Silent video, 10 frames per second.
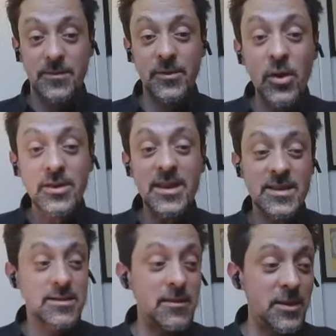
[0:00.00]
Not
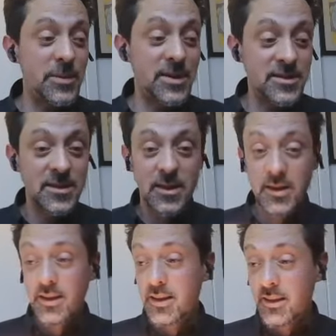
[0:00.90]
necessarily because
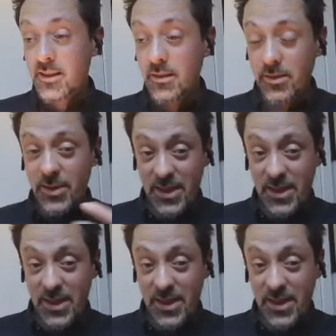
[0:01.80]
the